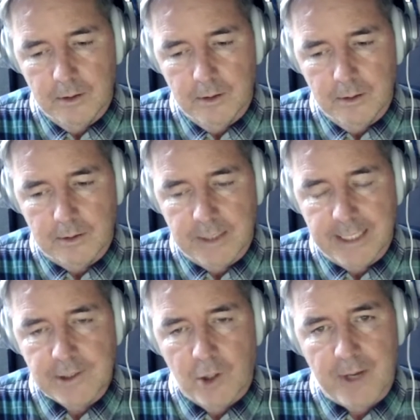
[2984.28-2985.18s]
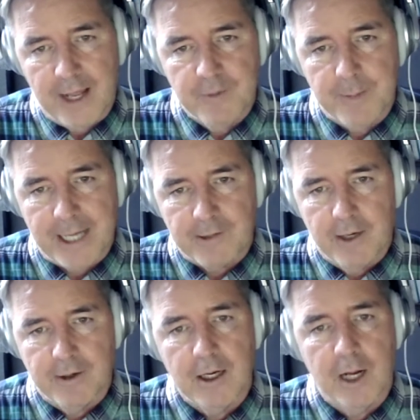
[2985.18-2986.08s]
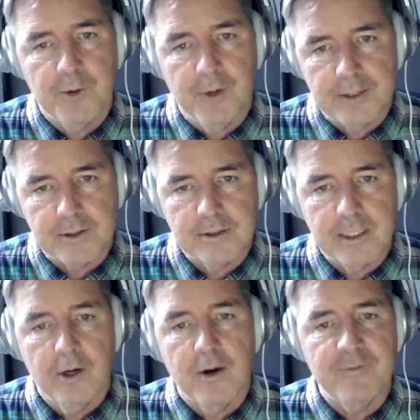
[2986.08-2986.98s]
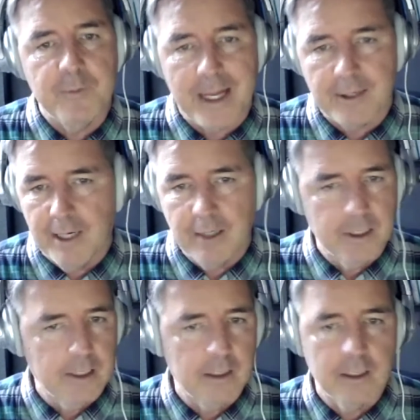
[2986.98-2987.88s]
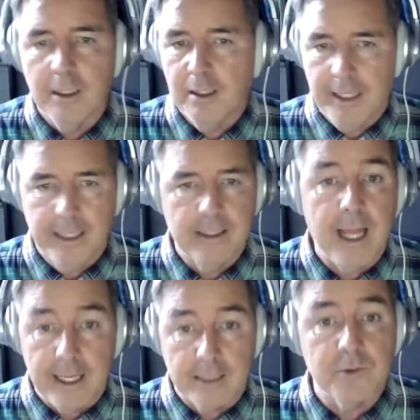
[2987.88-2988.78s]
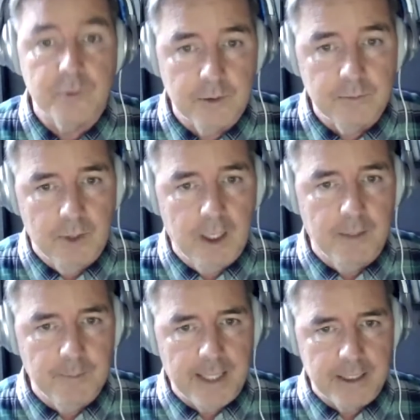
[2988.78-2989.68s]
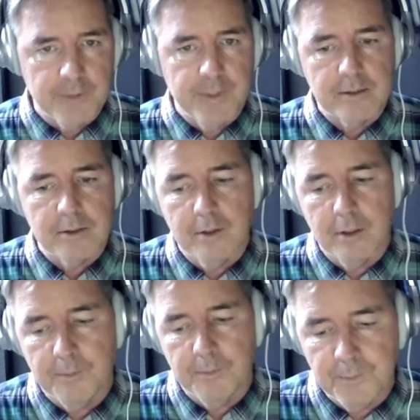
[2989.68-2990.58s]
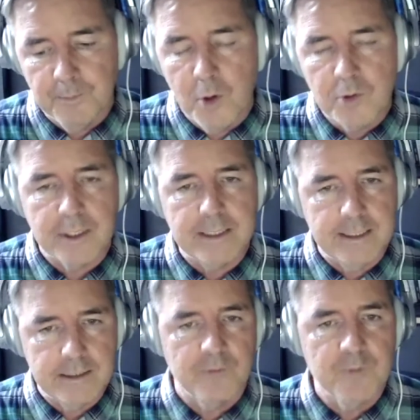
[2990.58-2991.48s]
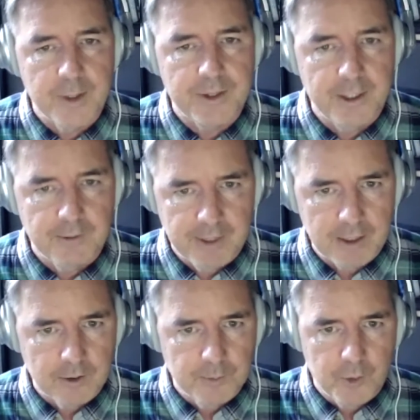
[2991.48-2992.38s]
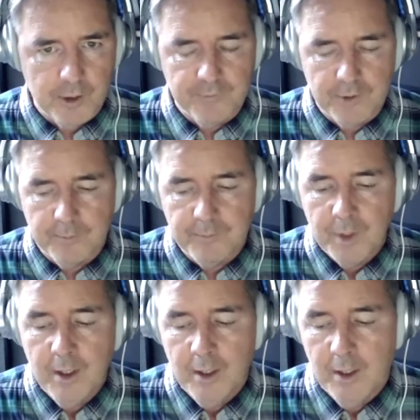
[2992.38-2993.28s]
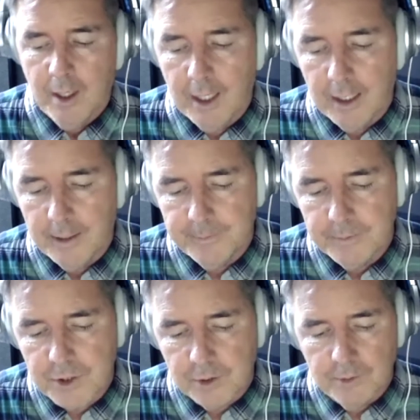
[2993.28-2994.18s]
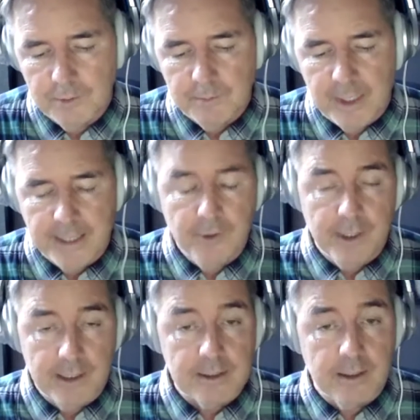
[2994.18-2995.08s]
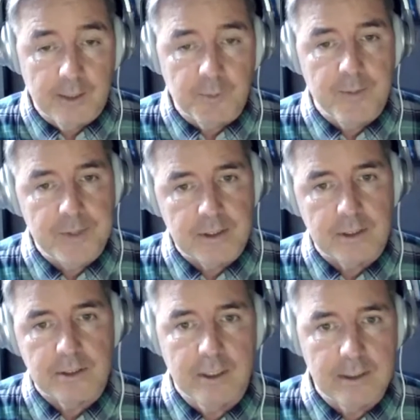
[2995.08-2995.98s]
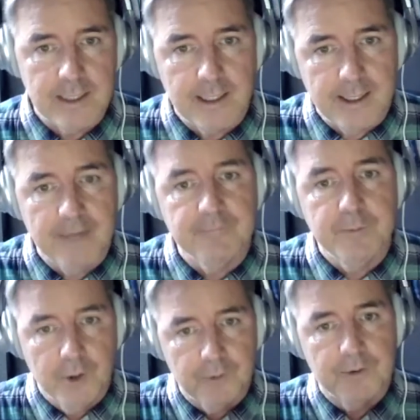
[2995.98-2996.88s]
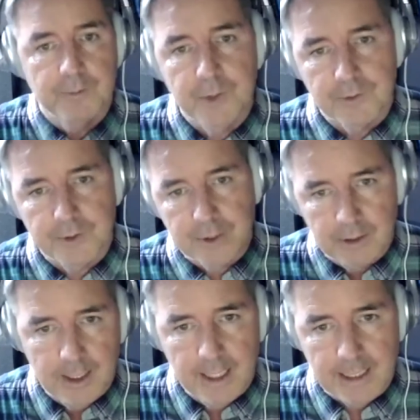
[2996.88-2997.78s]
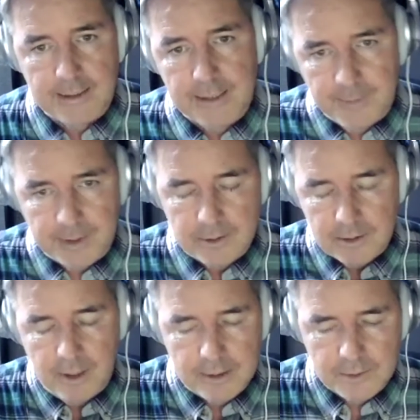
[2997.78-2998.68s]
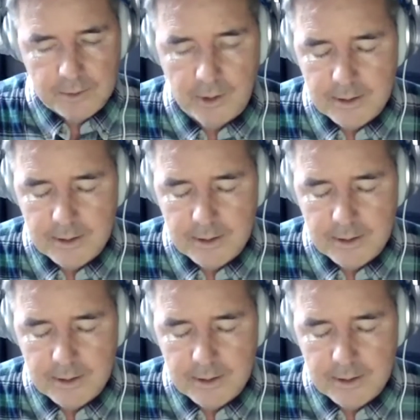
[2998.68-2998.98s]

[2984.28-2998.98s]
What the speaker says: they don't have a background in operations. They don't have a background in actual management. So they're mostly teaching from a theoretical point. So my unique selling proposition is that I have both the academic as well as